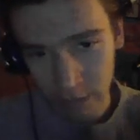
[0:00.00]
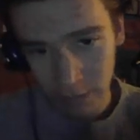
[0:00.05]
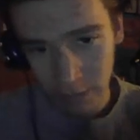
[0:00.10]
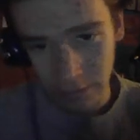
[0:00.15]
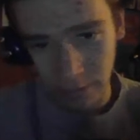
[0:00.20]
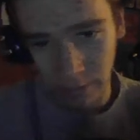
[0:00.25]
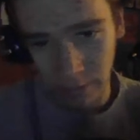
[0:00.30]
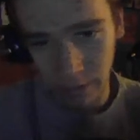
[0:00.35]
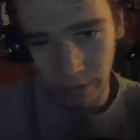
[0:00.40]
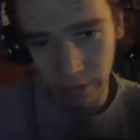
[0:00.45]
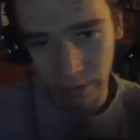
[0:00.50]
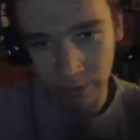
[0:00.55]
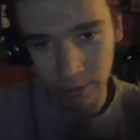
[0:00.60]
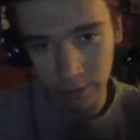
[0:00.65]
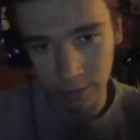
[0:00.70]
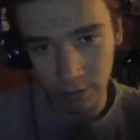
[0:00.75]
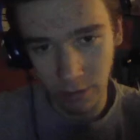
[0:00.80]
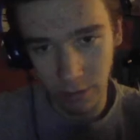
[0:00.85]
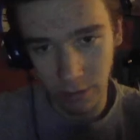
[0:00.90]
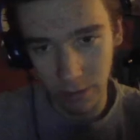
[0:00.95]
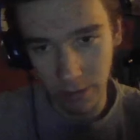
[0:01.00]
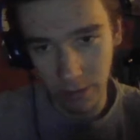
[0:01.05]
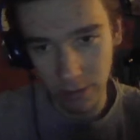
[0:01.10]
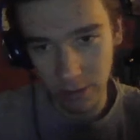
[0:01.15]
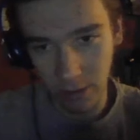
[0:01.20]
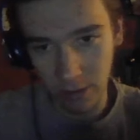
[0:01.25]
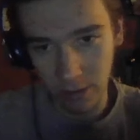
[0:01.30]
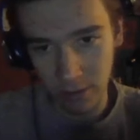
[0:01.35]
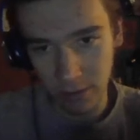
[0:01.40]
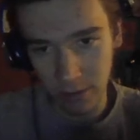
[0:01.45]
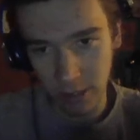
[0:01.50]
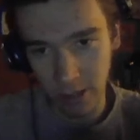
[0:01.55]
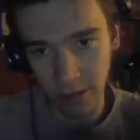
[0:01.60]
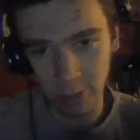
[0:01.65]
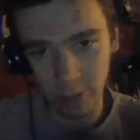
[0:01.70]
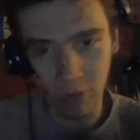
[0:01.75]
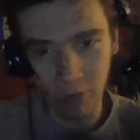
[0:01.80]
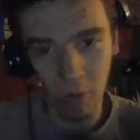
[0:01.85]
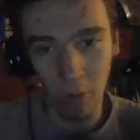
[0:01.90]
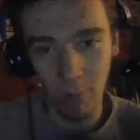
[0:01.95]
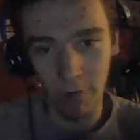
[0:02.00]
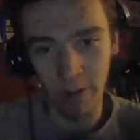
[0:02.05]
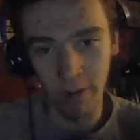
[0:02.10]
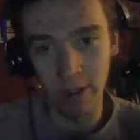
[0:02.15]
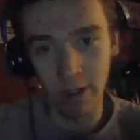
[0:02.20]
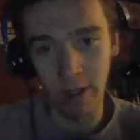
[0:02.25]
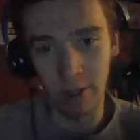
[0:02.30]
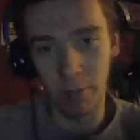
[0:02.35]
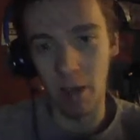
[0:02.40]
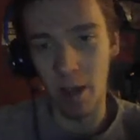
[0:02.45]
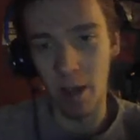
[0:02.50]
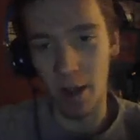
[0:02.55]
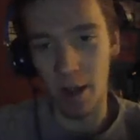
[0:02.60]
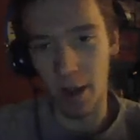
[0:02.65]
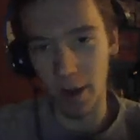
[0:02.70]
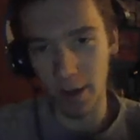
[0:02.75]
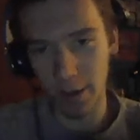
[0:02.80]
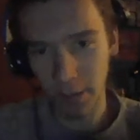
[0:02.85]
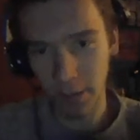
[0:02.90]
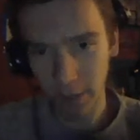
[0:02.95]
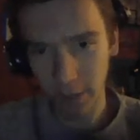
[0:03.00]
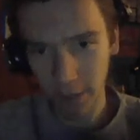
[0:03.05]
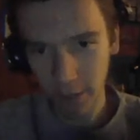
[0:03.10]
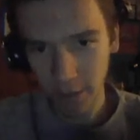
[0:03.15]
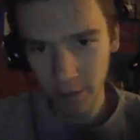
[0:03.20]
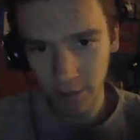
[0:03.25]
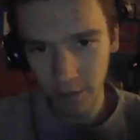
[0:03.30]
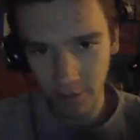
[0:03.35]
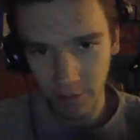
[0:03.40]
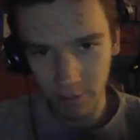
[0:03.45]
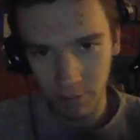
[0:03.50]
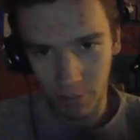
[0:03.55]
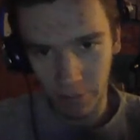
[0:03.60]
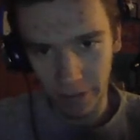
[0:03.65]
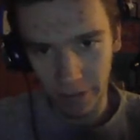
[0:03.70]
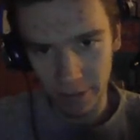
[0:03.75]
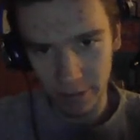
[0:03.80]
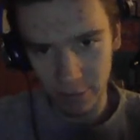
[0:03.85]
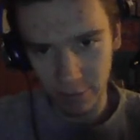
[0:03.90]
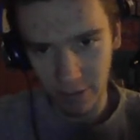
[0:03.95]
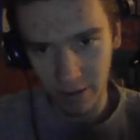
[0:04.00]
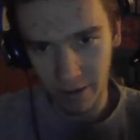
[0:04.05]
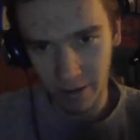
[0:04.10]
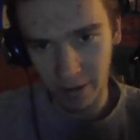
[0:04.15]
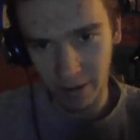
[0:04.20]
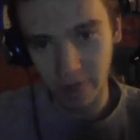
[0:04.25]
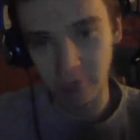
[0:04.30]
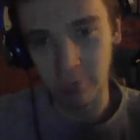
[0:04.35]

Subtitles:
Nice, and it's 10 seconds we won't be getting back, but that's fine